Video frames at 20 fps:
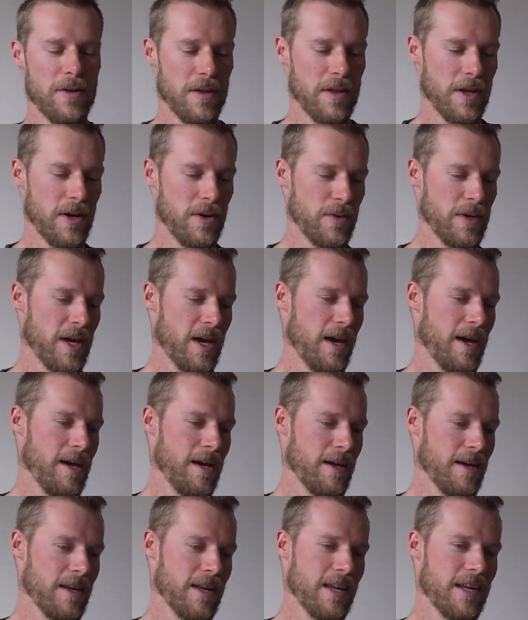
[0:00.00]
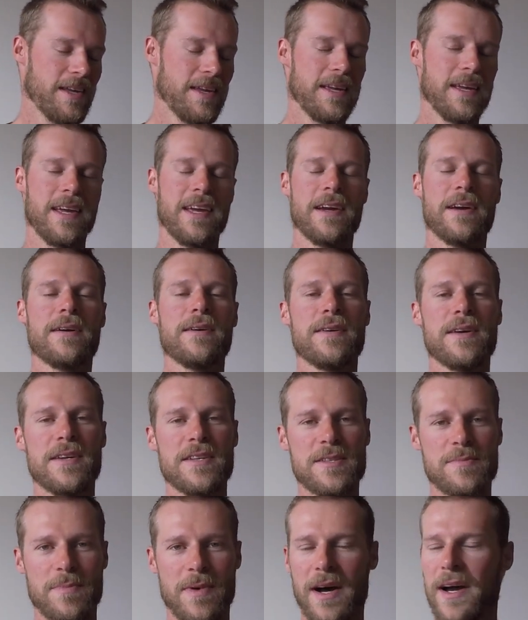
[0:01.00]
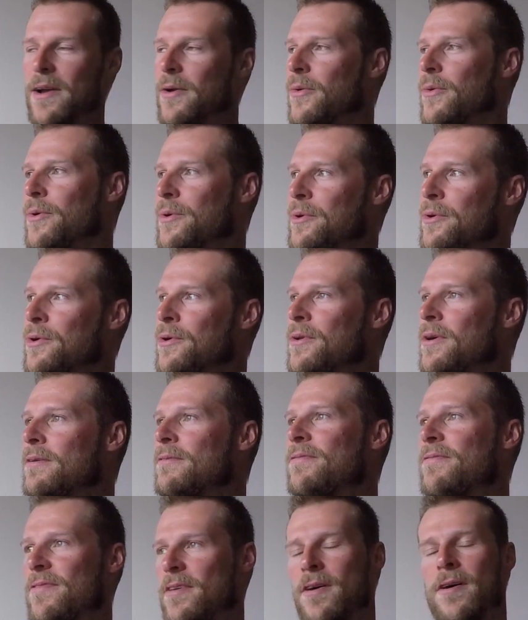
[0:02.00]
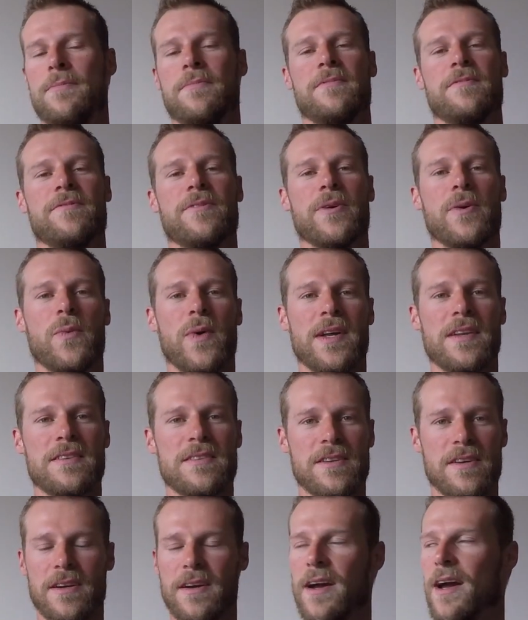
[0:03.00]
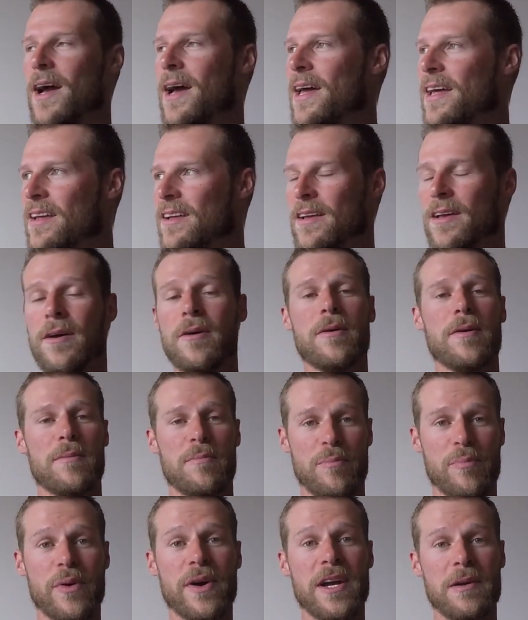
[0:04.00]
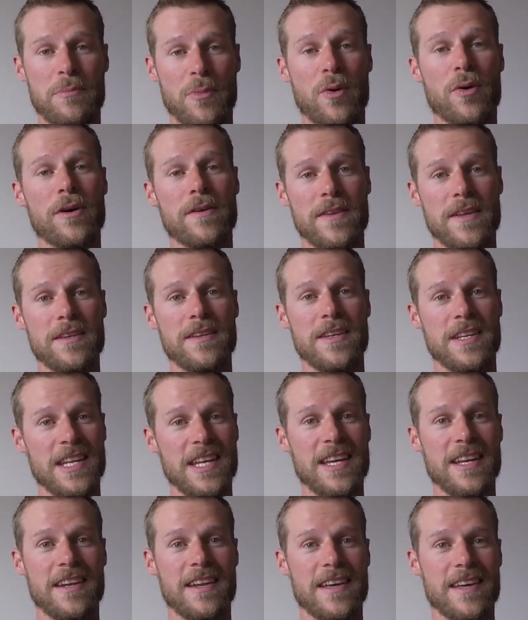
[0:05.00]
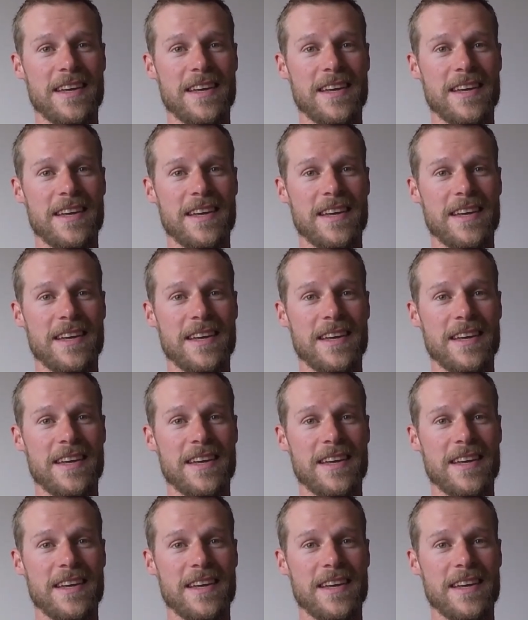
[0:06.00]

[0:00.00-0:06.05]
Okay, here is my rule of thumb for winter. Bring more than you need,